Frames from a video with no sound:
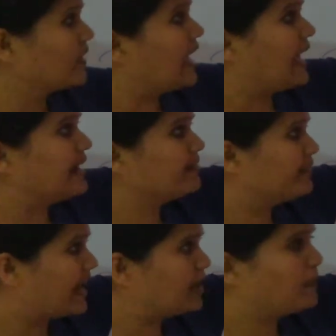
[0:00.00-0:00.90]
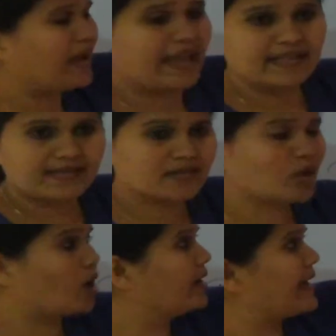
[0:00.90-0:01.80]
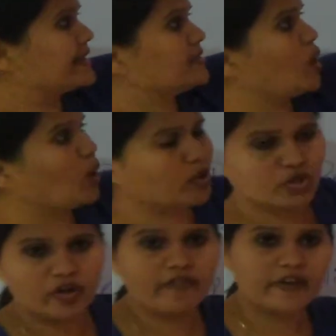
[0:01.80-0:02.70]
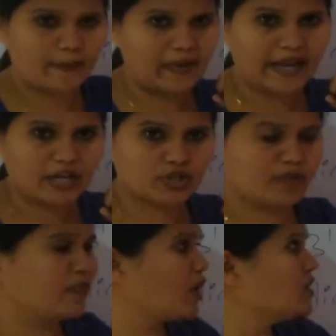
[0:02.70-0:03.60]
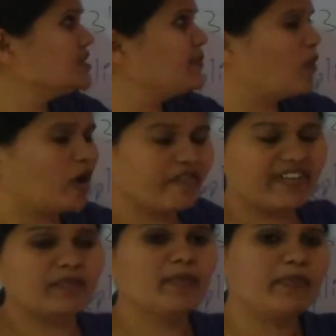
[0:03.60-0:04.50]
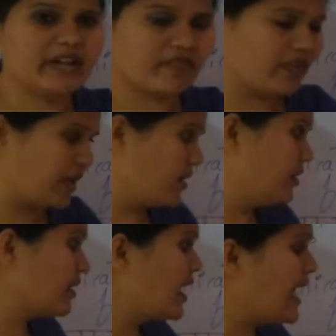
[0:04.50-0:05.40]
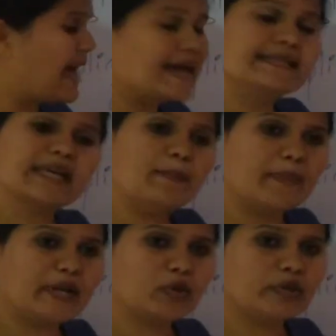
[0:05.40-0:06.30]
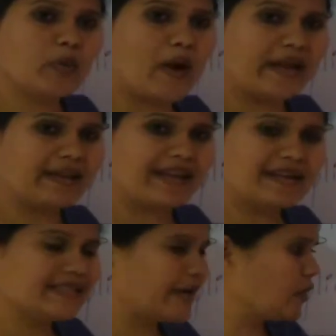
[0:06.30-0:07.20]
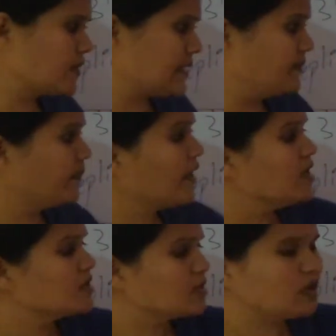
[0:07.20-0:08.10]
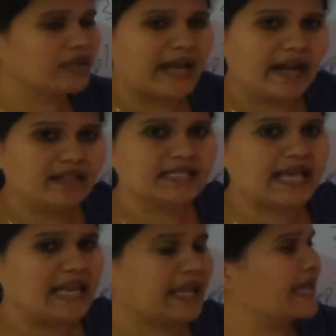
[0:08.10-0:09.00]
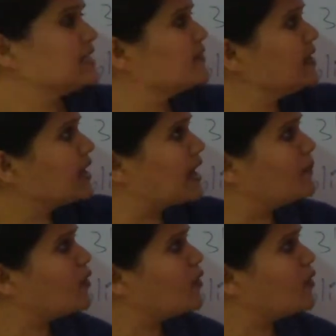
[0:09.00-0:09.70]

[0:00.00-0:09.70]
and that place is called as the origin of replication, because the bond will be bit weaker as compared to the guanine and cytosine. So that this helicase will come